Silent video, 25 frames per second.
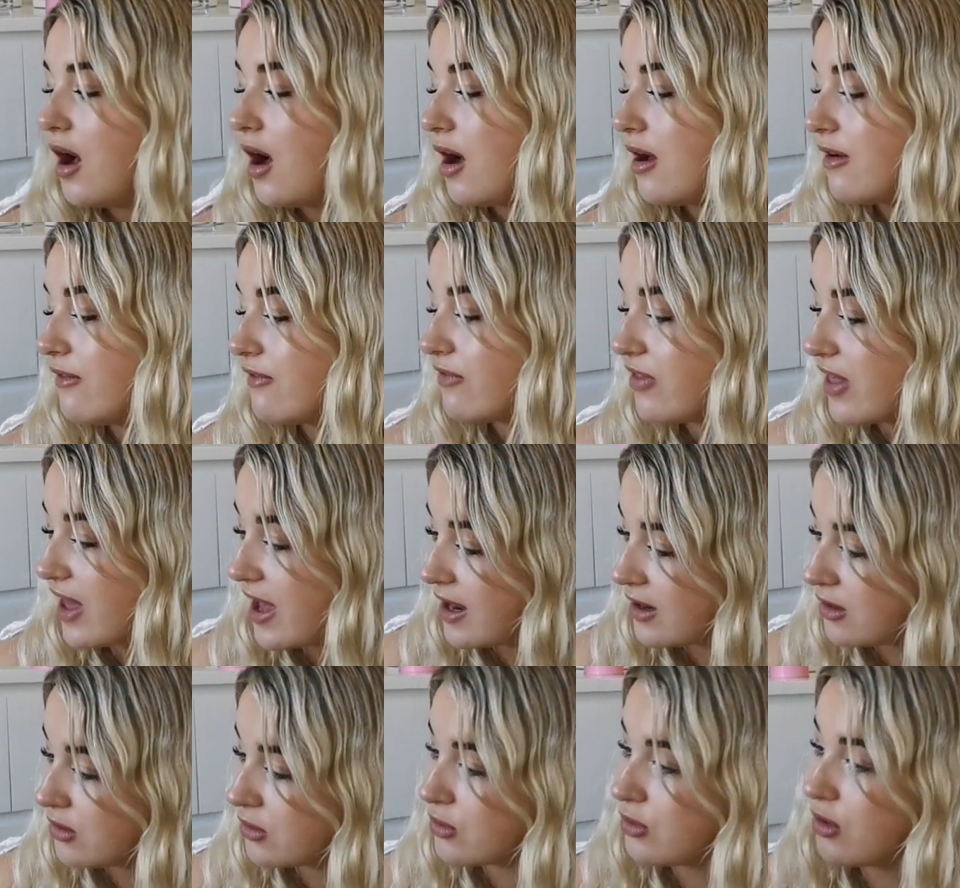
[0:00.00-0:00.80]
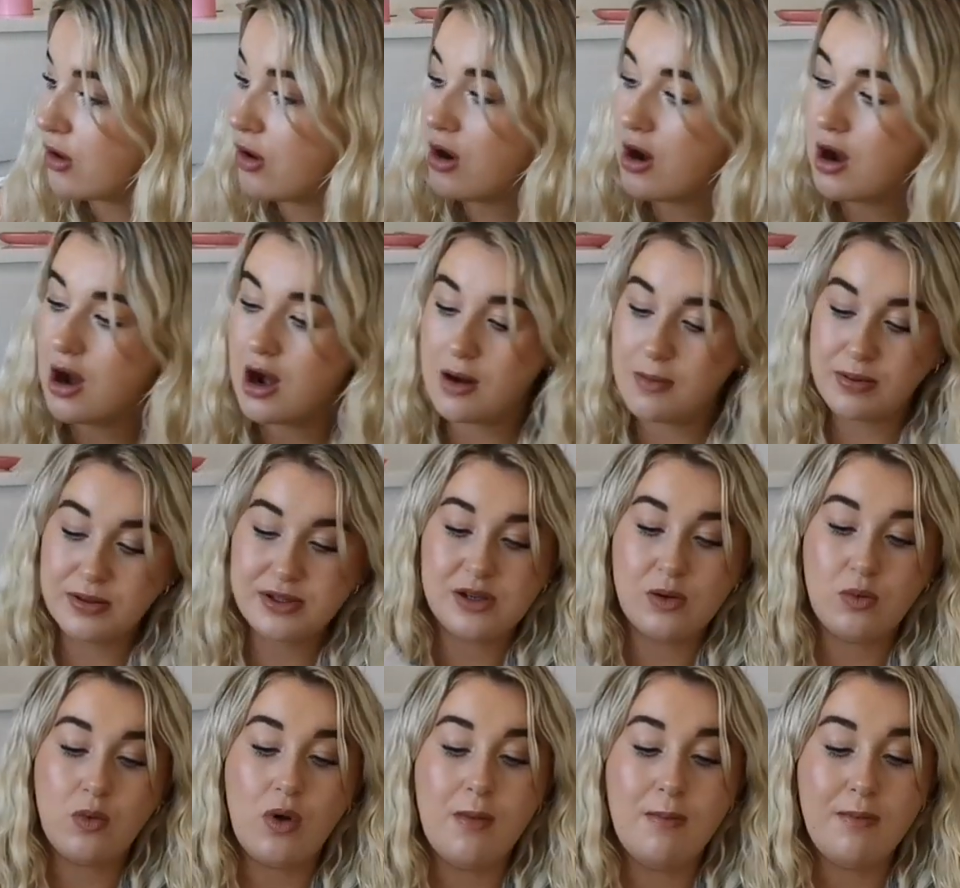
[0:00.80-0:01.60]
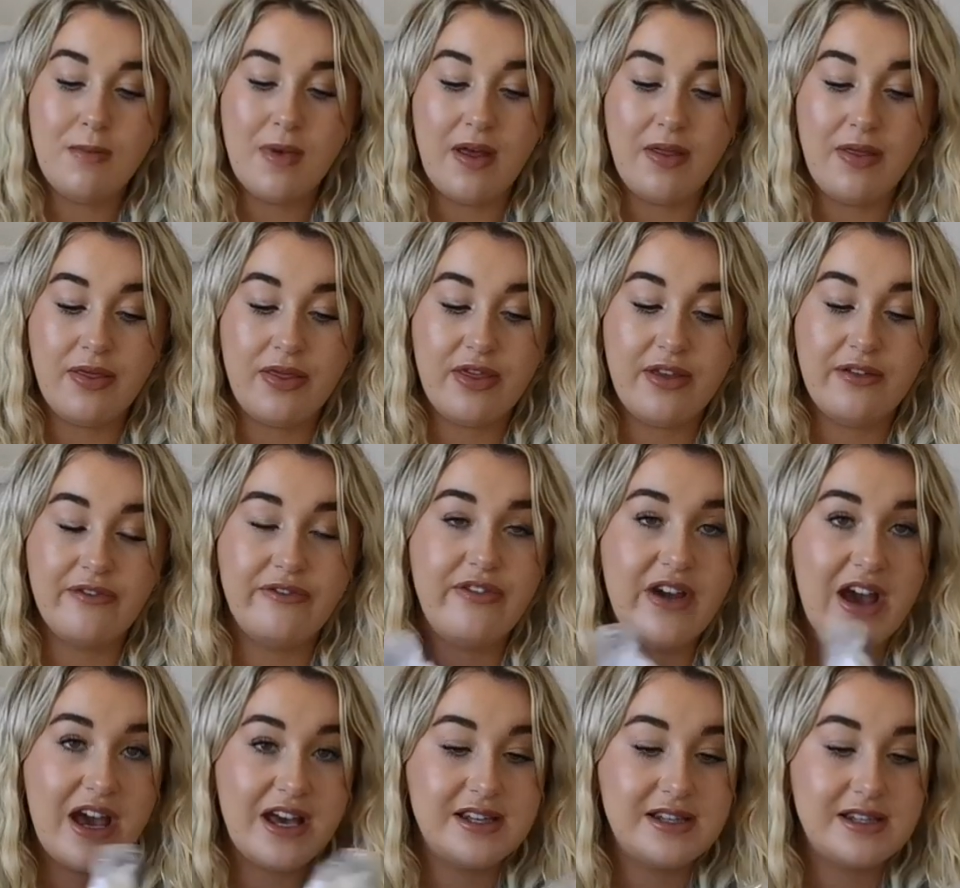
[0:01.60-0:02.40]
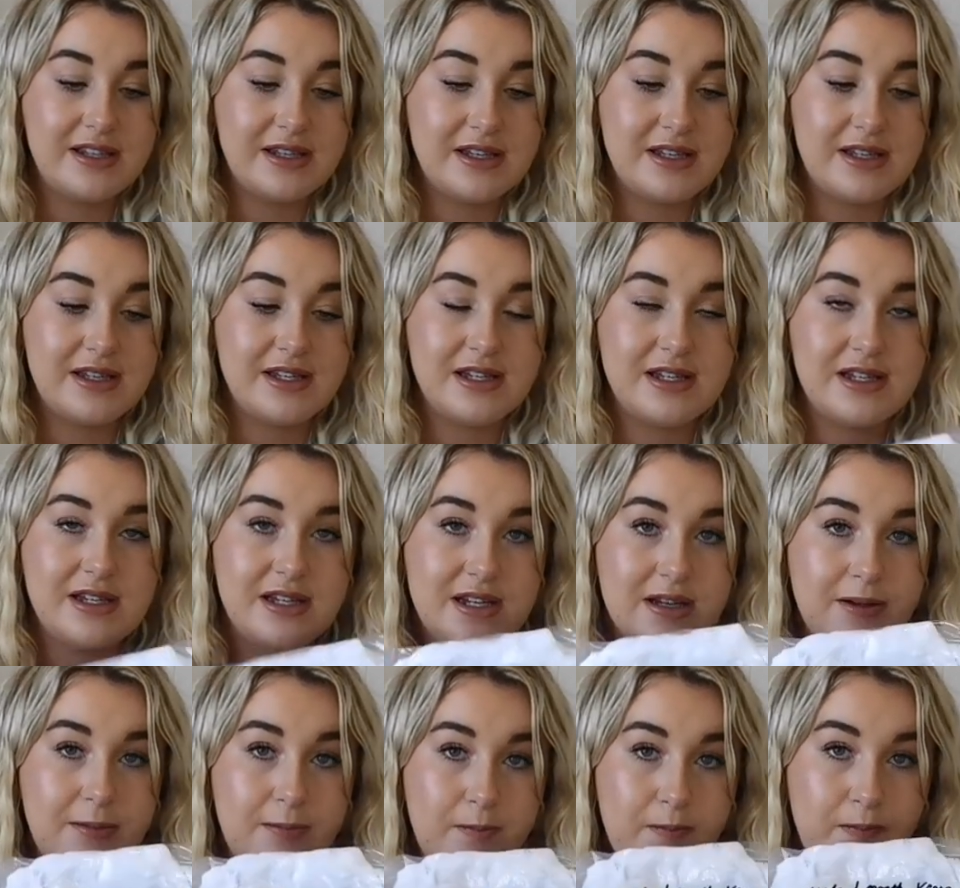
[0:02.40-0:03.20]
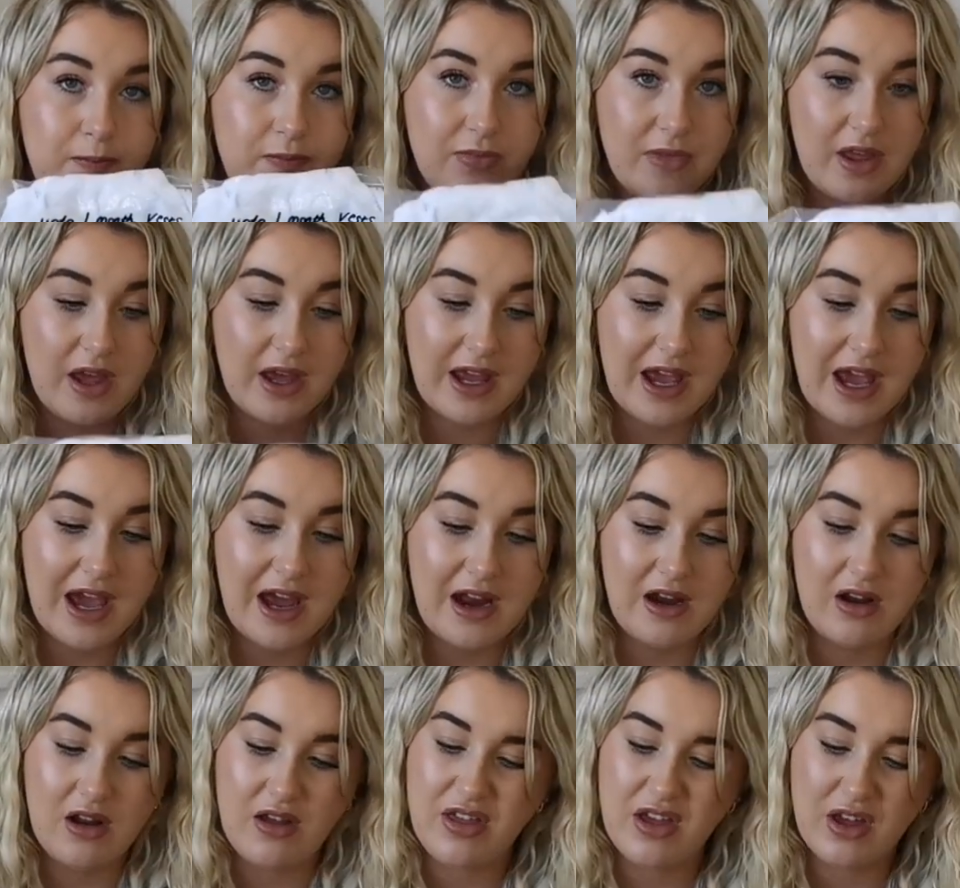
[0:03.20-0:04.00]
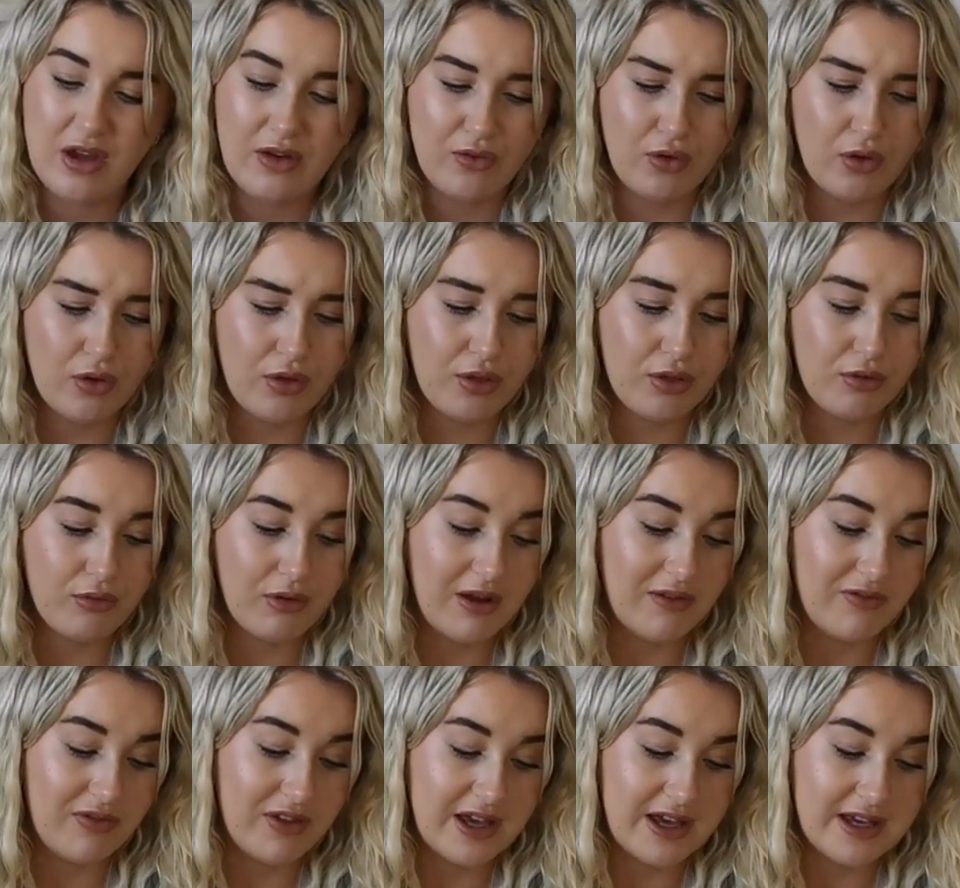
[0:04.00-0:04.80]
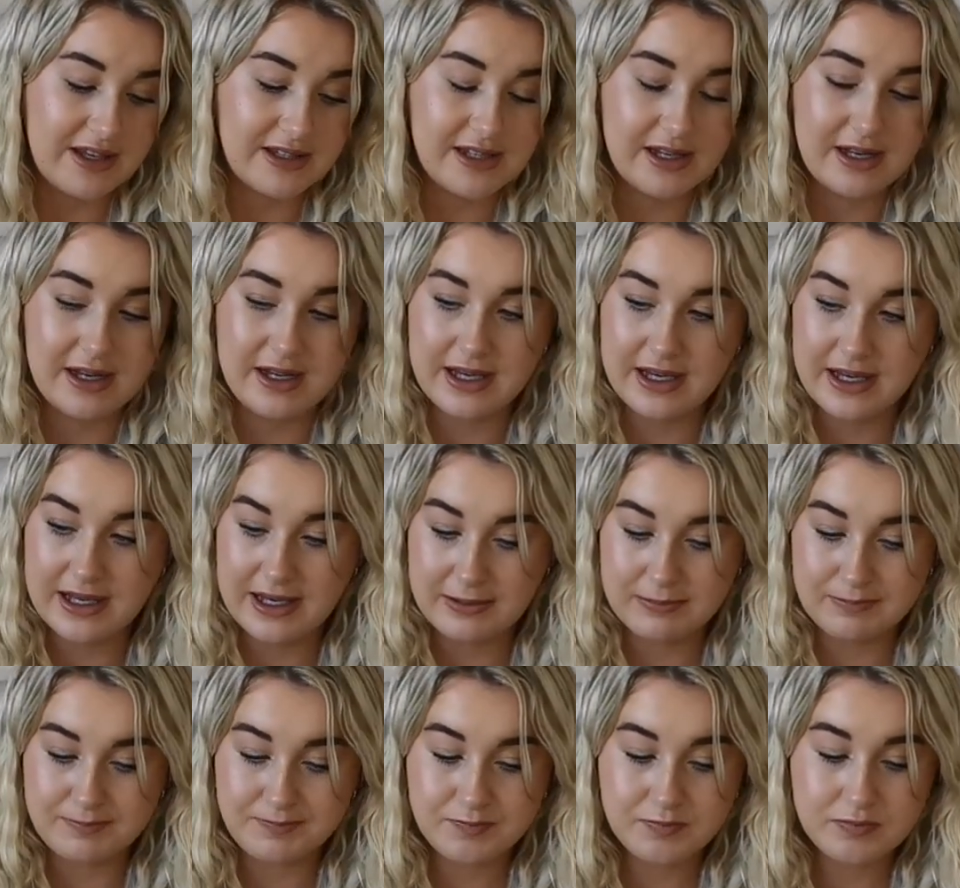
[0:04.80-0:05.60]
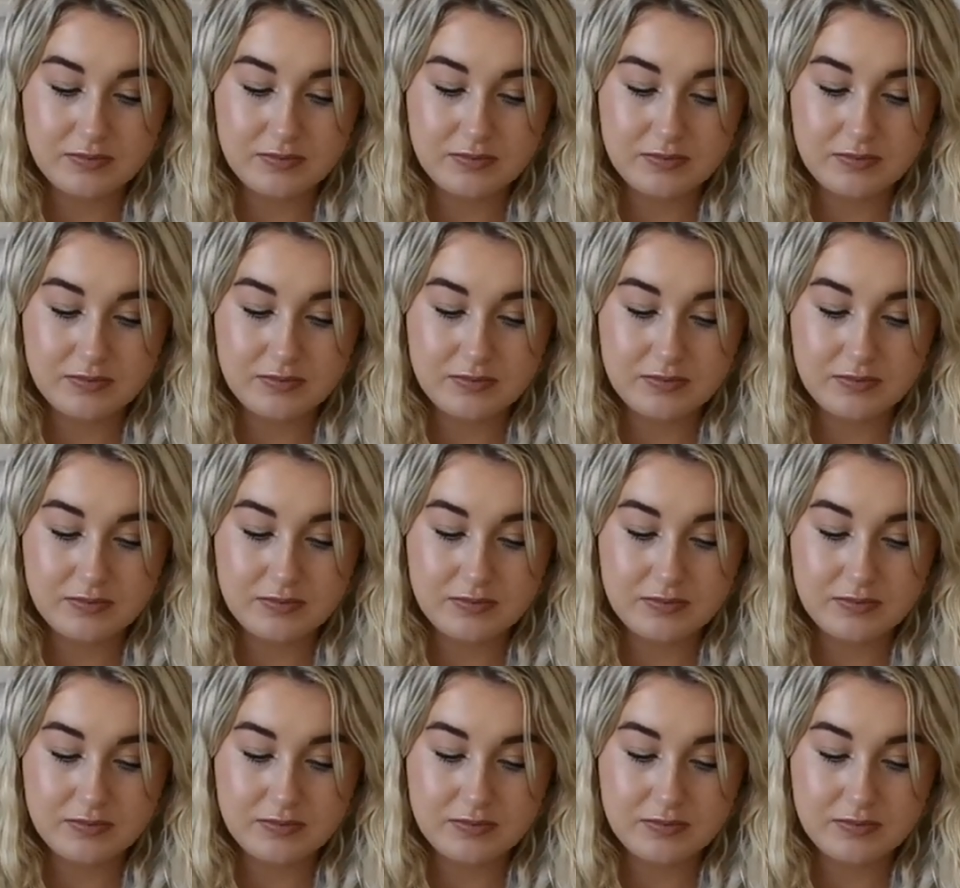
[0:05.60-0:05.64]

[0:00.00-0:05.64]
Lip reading: I've then got up to 1 month vests. Again, I think I've got 3 of these in here.